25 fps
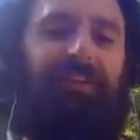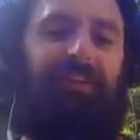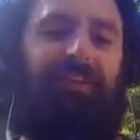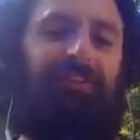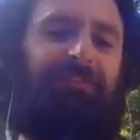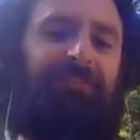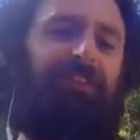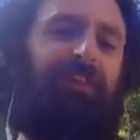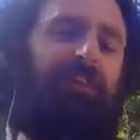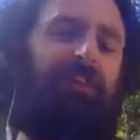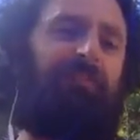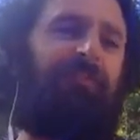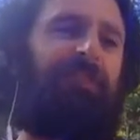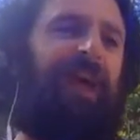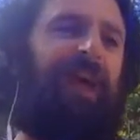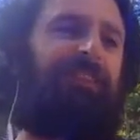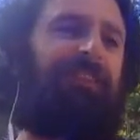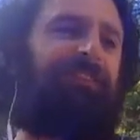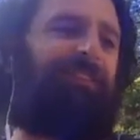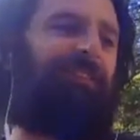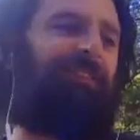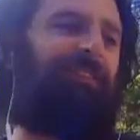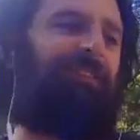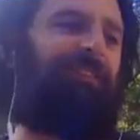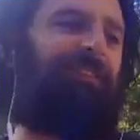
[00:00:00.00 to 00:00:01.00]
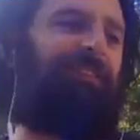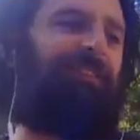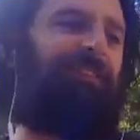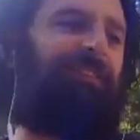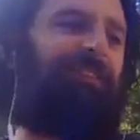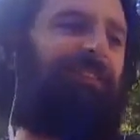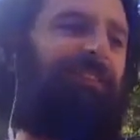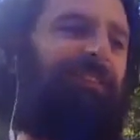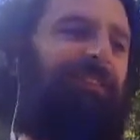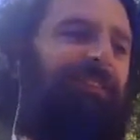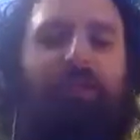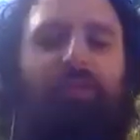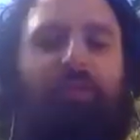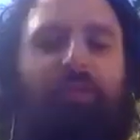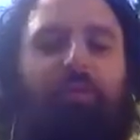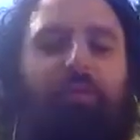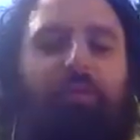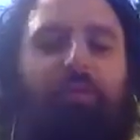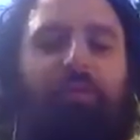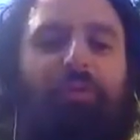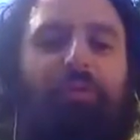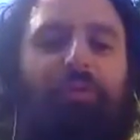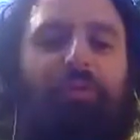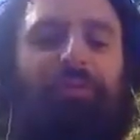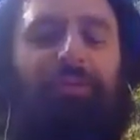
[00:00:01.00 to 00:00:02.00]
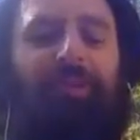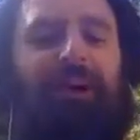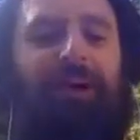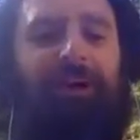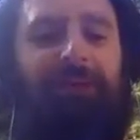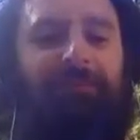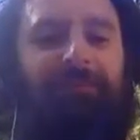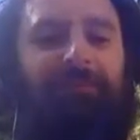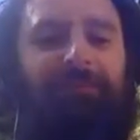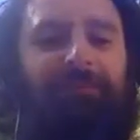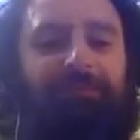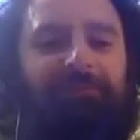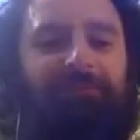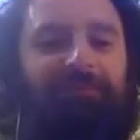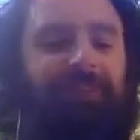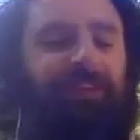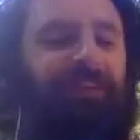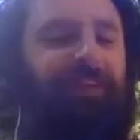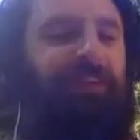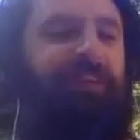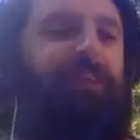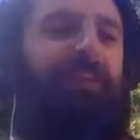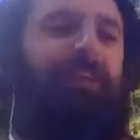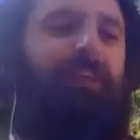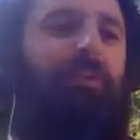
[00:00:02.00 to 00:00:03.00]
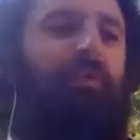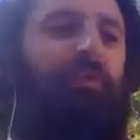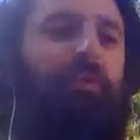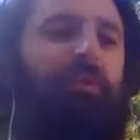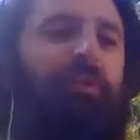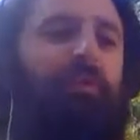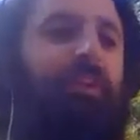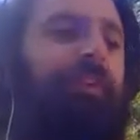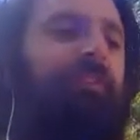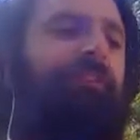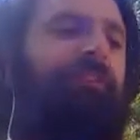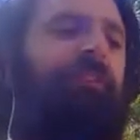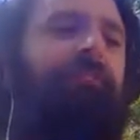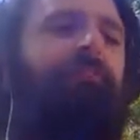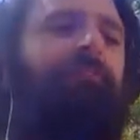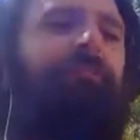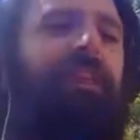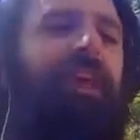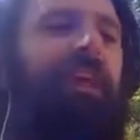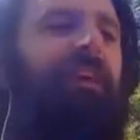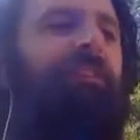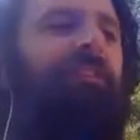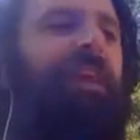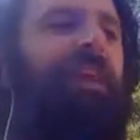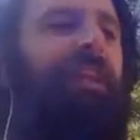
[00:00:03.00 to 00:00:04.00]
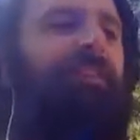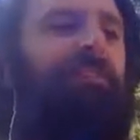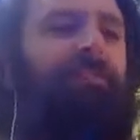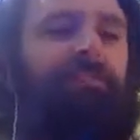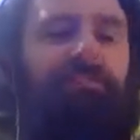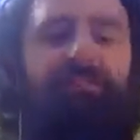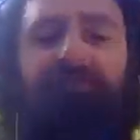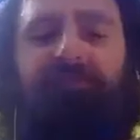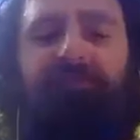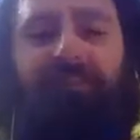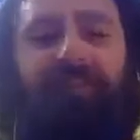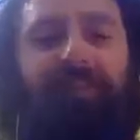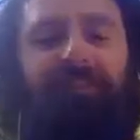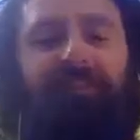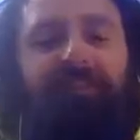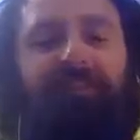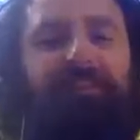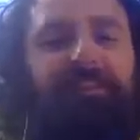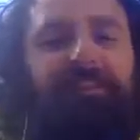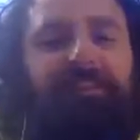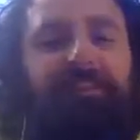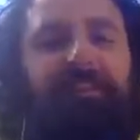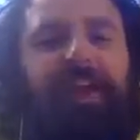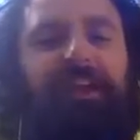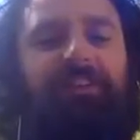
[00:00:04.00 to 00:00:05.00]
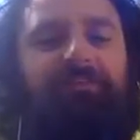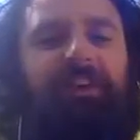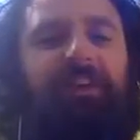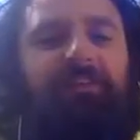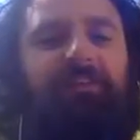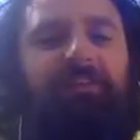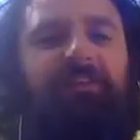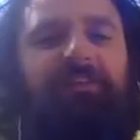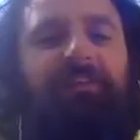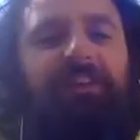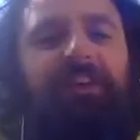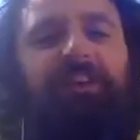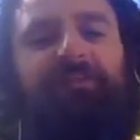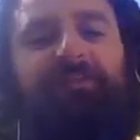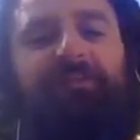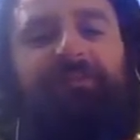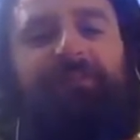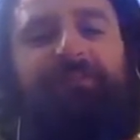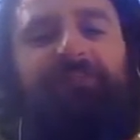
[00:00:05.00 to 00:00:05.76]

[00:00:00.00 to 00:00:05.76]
So that's a very cool thing. So that sort of thing, and a lot of other stuff.